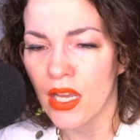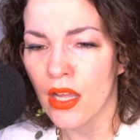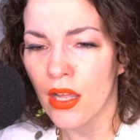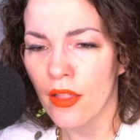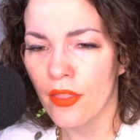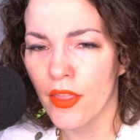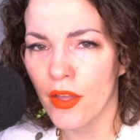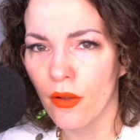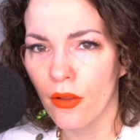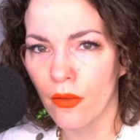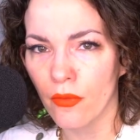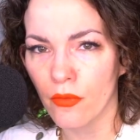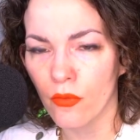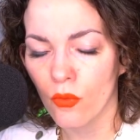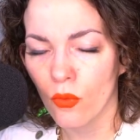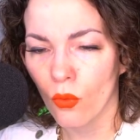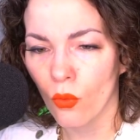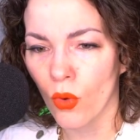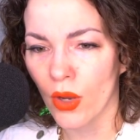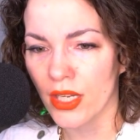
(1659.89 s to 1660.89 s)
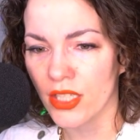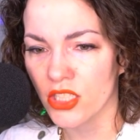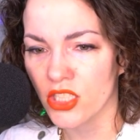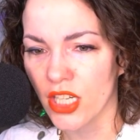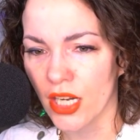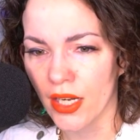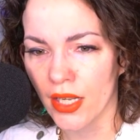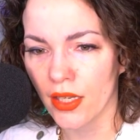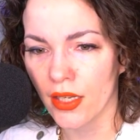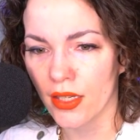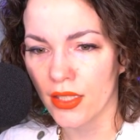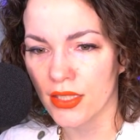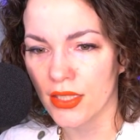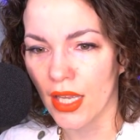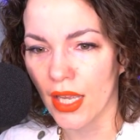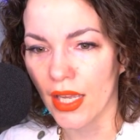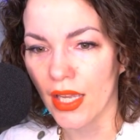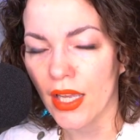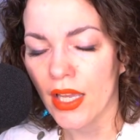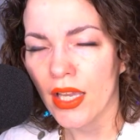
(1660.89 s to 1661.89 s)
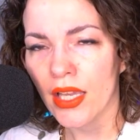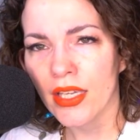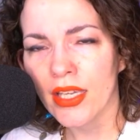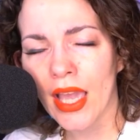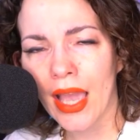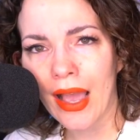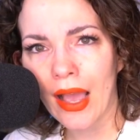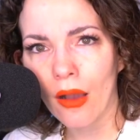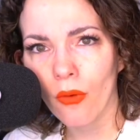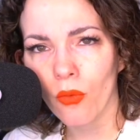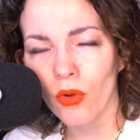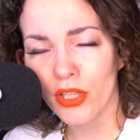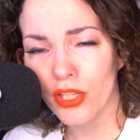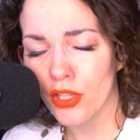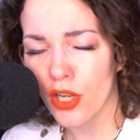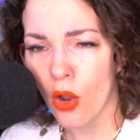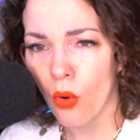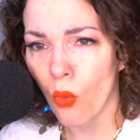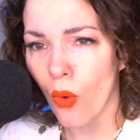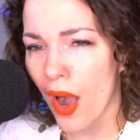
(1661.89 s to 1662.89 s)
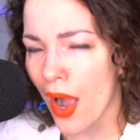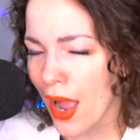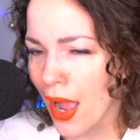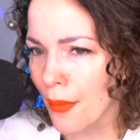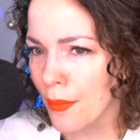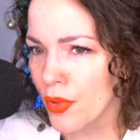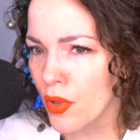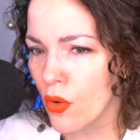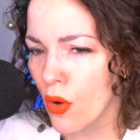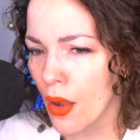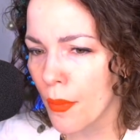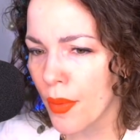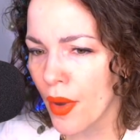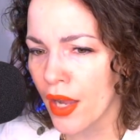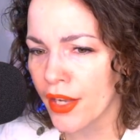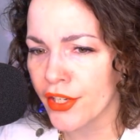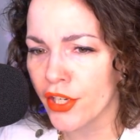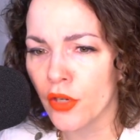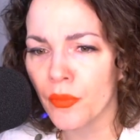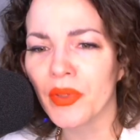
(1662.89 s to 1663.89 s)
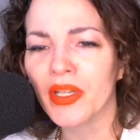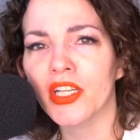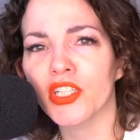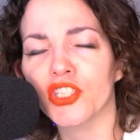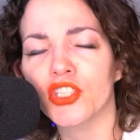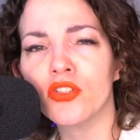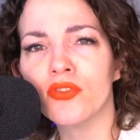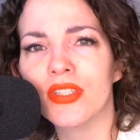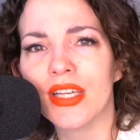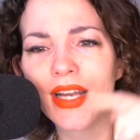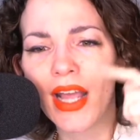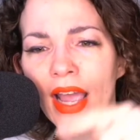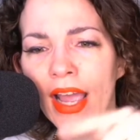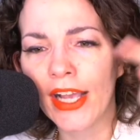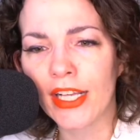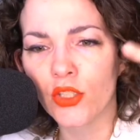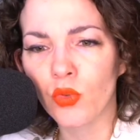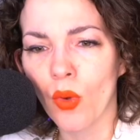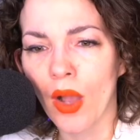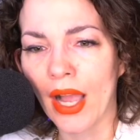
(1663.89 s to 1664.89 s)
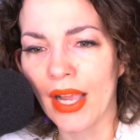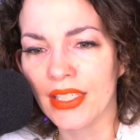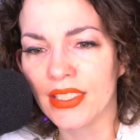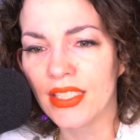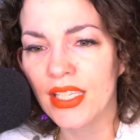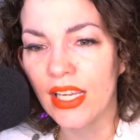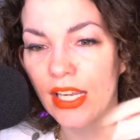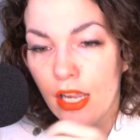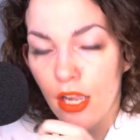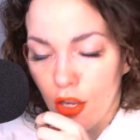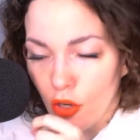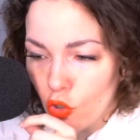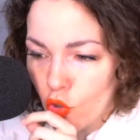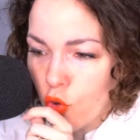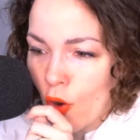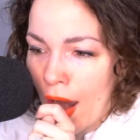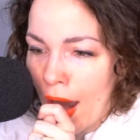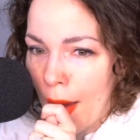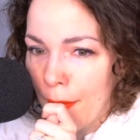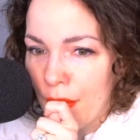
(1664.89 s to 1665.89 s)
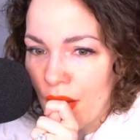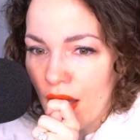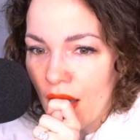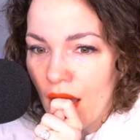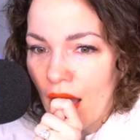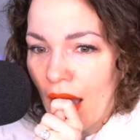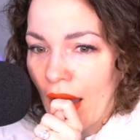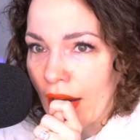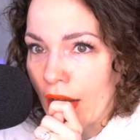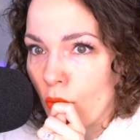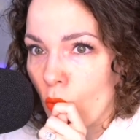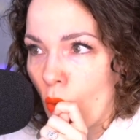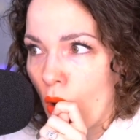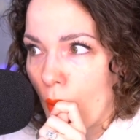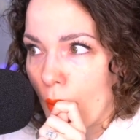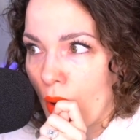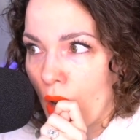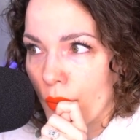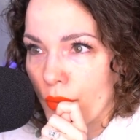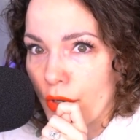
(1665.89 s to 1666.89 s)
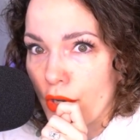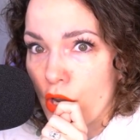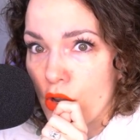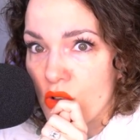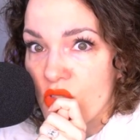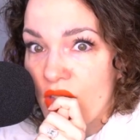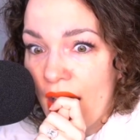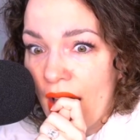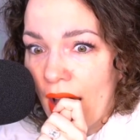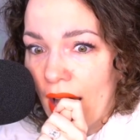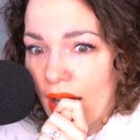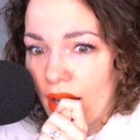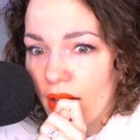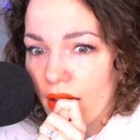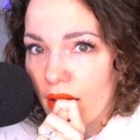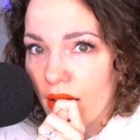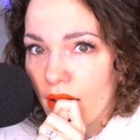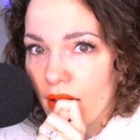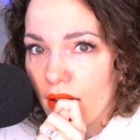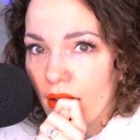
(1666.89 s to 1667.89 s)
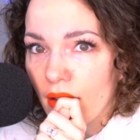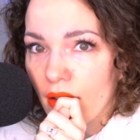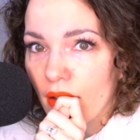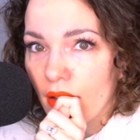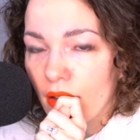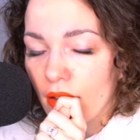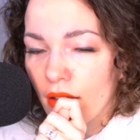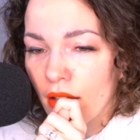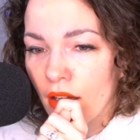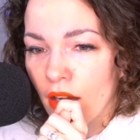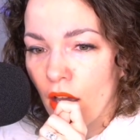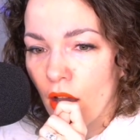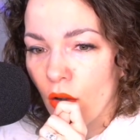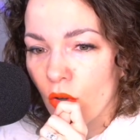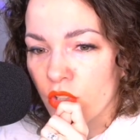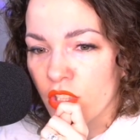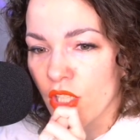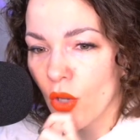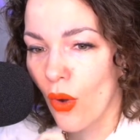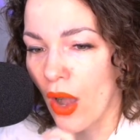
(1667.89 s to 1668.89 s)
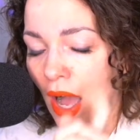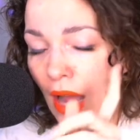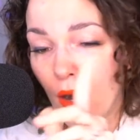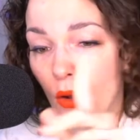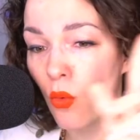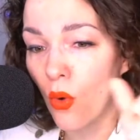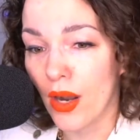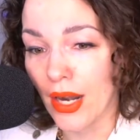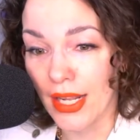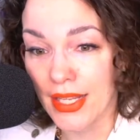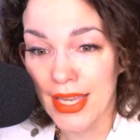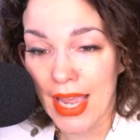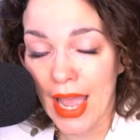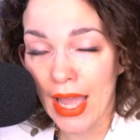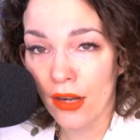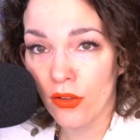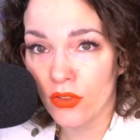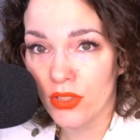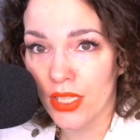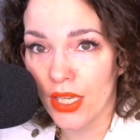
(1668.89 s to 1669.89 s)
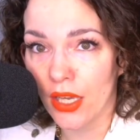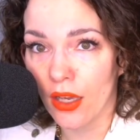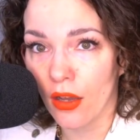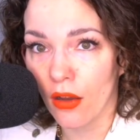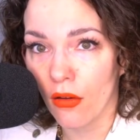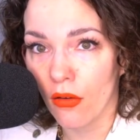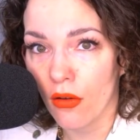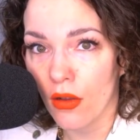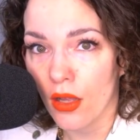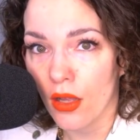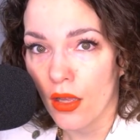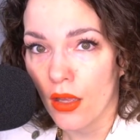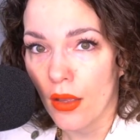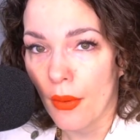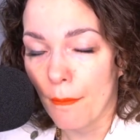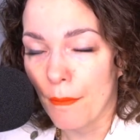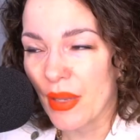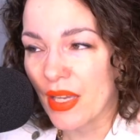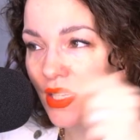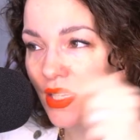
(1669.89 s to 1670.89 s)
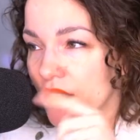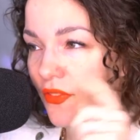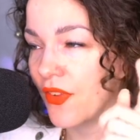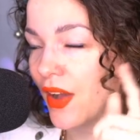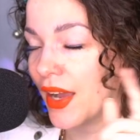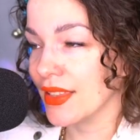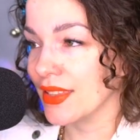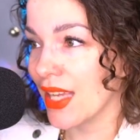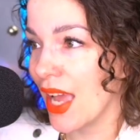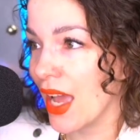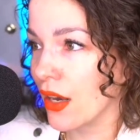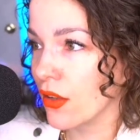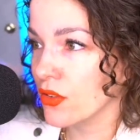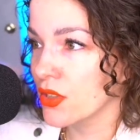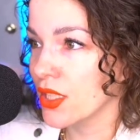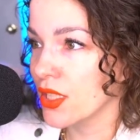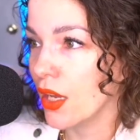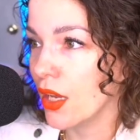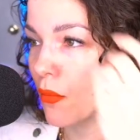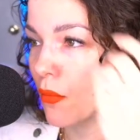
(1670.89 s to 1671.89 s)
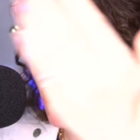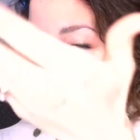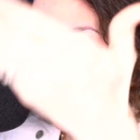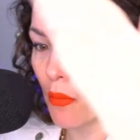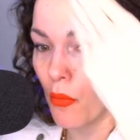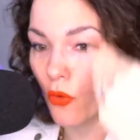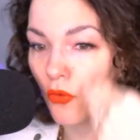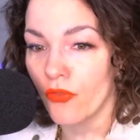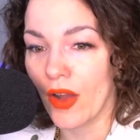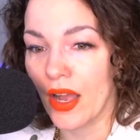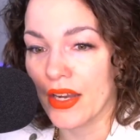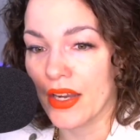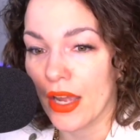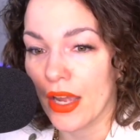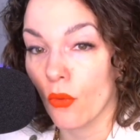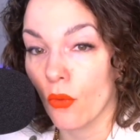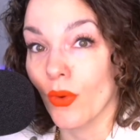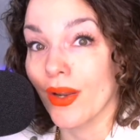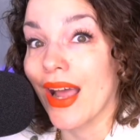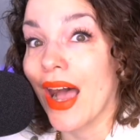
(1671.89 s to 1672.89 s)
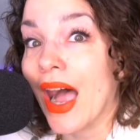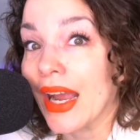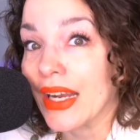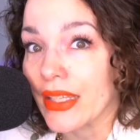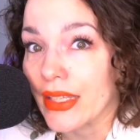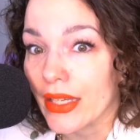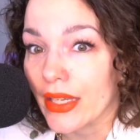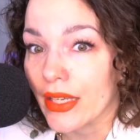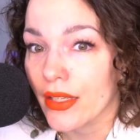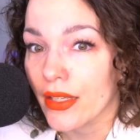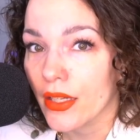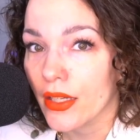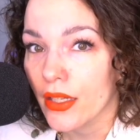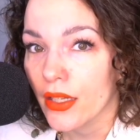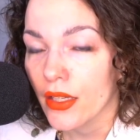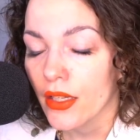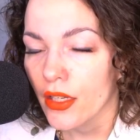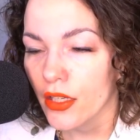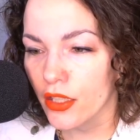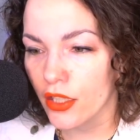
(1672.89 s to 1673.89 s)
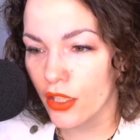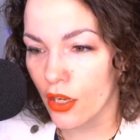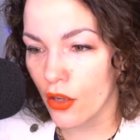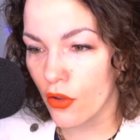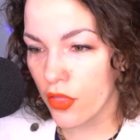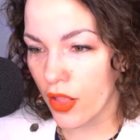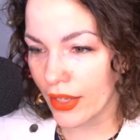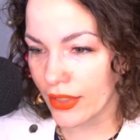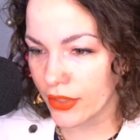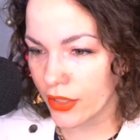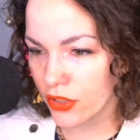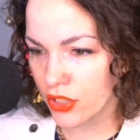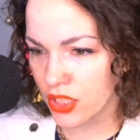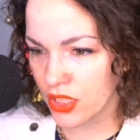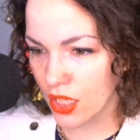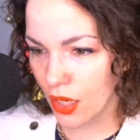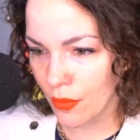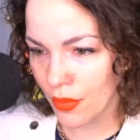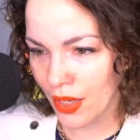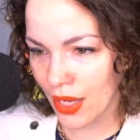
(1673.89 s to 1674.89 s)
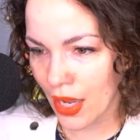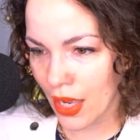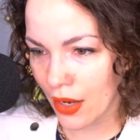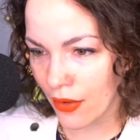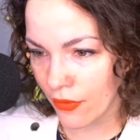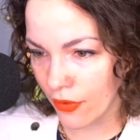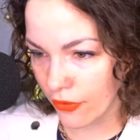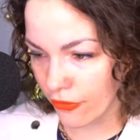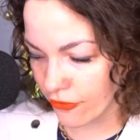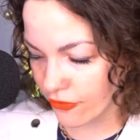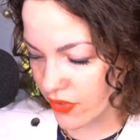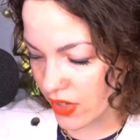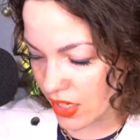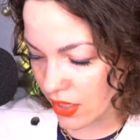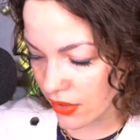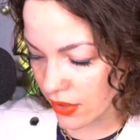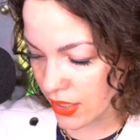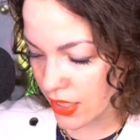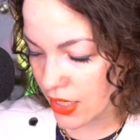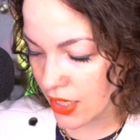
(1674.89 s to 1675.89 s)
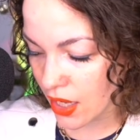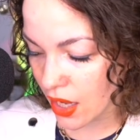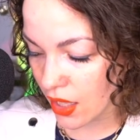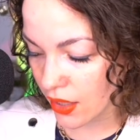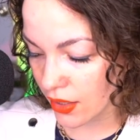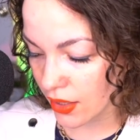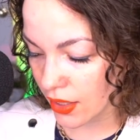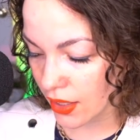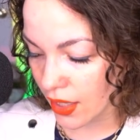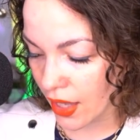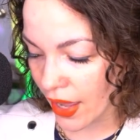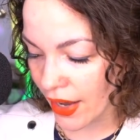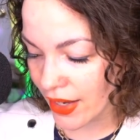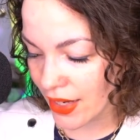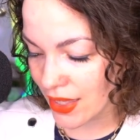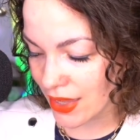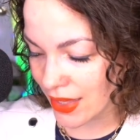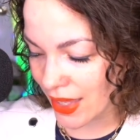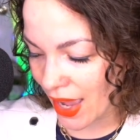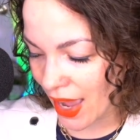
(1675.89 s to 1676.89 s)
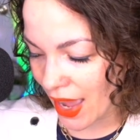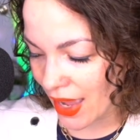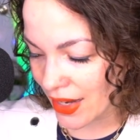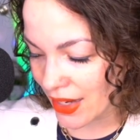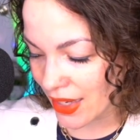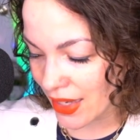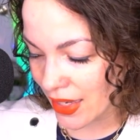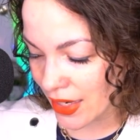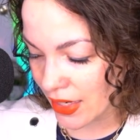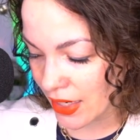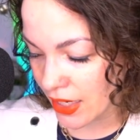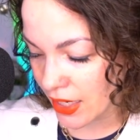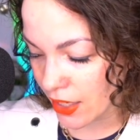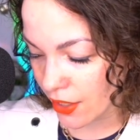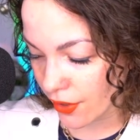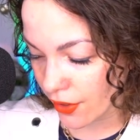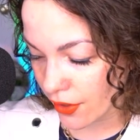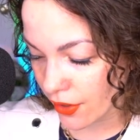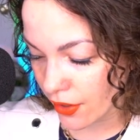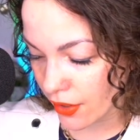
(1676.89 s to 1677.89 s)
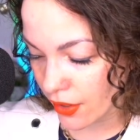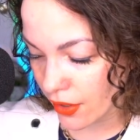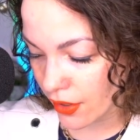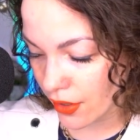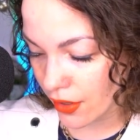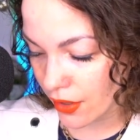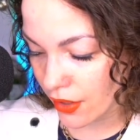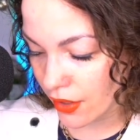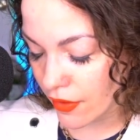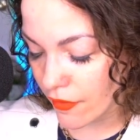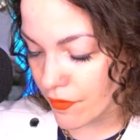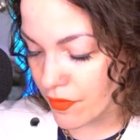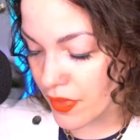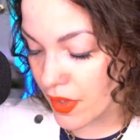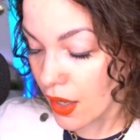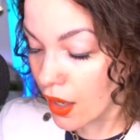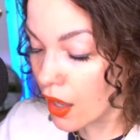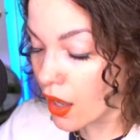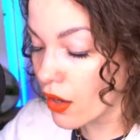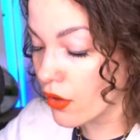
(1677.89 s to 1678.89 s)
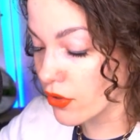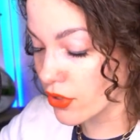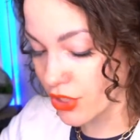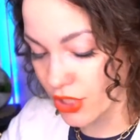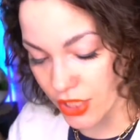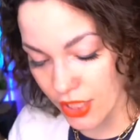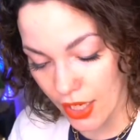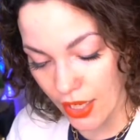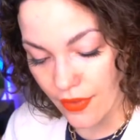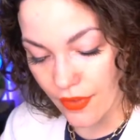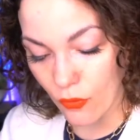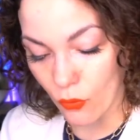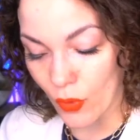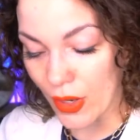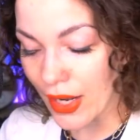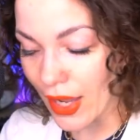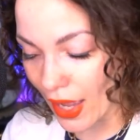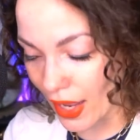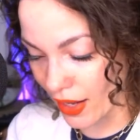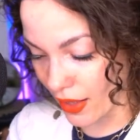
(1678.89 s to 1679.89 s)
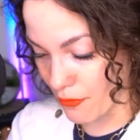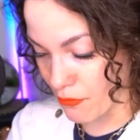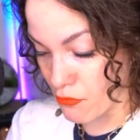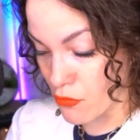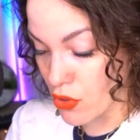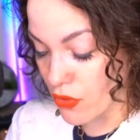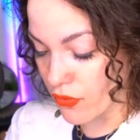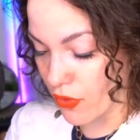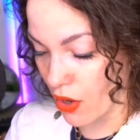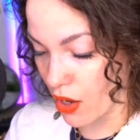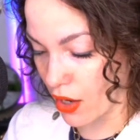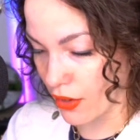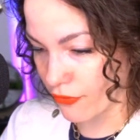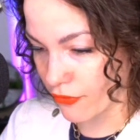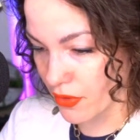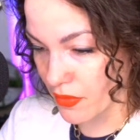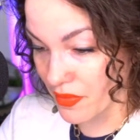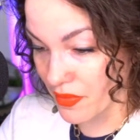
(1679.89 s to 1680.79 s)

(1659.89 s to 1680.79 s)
Then what is Janet going to say? Yeah, well, you know why I blew up on you? Because you did X, Y, Z. Crap. I didn't want mom to know that. You know, so I don't want to tattletale, because if I tattletale, mom will find out what I did. You know, like, there's some kind of a feeling like that in here. Oh, shit. We got to move on from